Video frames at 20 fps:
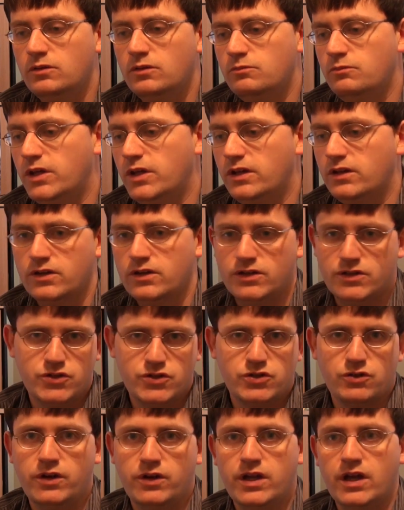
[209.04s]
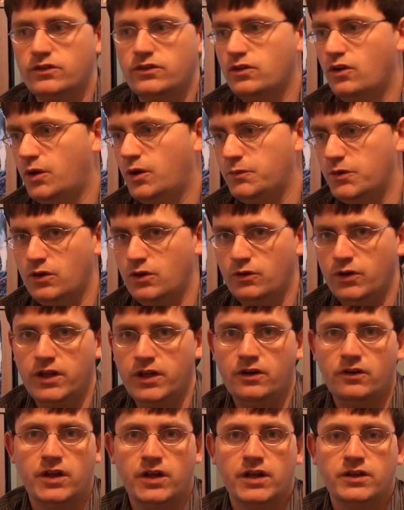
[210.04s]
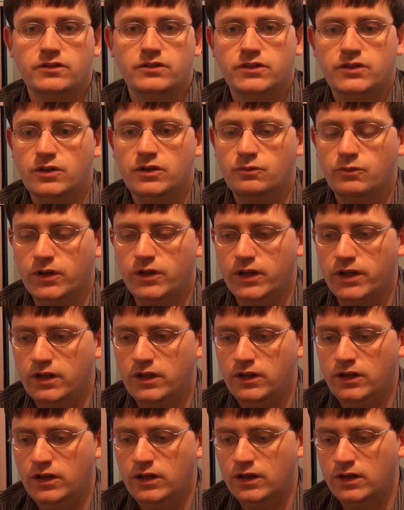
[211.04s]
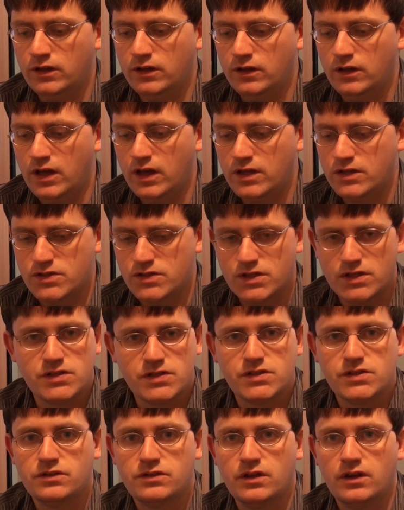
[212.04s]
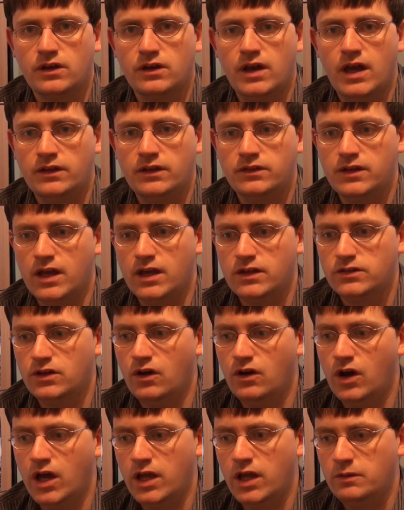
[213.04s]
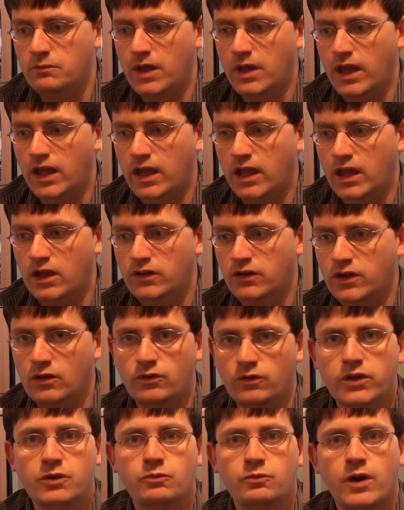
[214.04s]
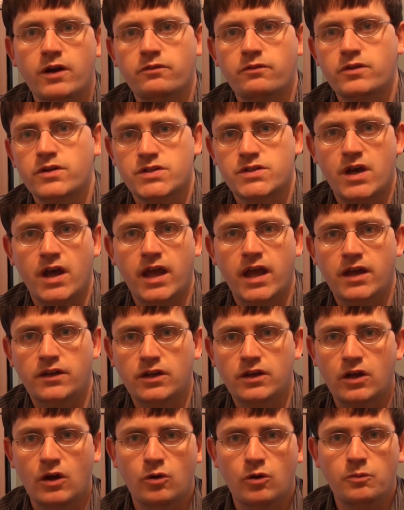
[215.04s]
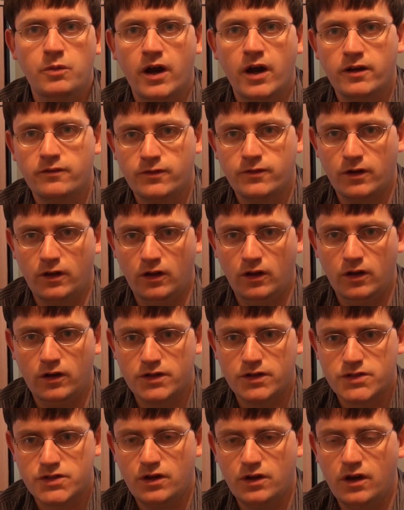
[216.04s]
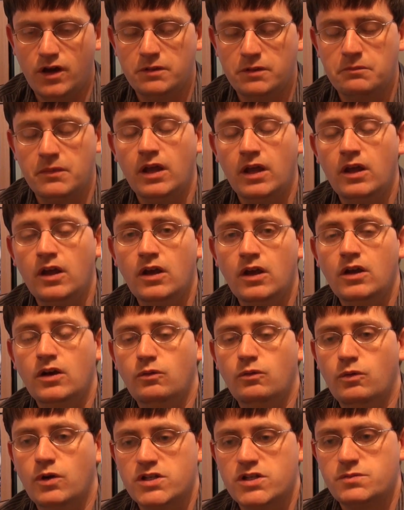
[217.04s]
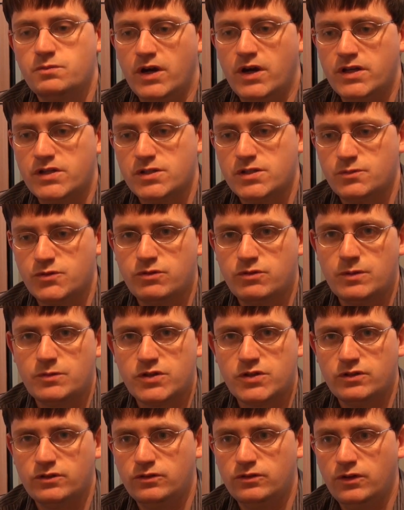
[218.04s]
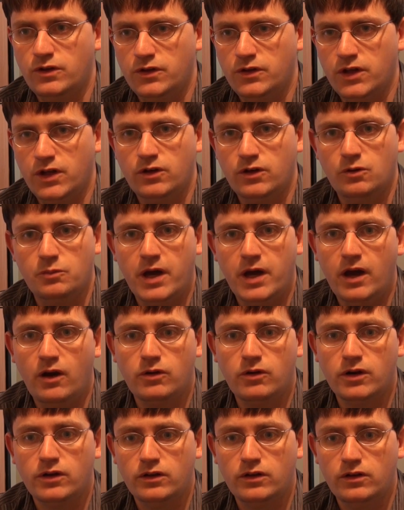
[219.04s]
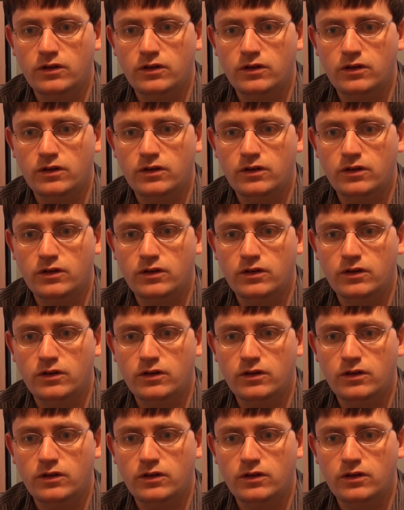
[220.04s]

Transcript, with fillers: because during that time, you know, the internet didn't really exist at that time, and the only reference I had to go by for the longest time was my subscription to Nintendo Power.